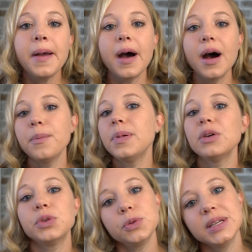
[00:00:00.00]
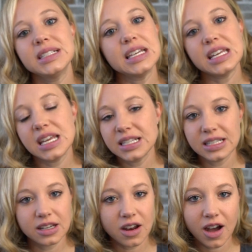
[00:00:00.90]
But Ruby's Inn is
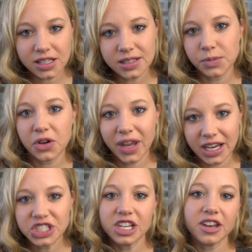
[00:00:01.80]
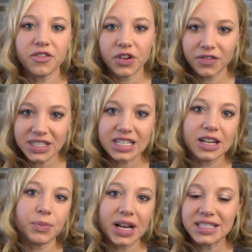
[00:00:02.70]
in an awesome location for
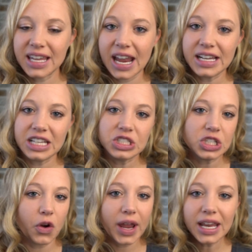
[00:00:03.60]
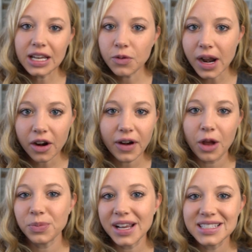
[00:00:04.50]
visiting Bryce Canyon. So anywhere around
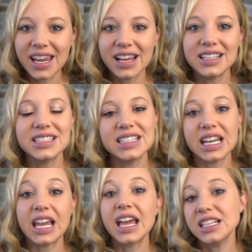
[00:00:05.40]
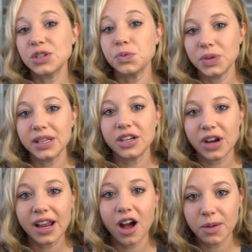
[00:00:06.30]
Bryce Canyon City is a really
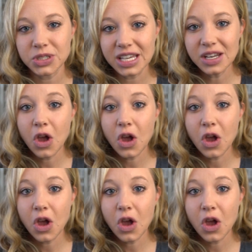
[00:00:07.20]
great option.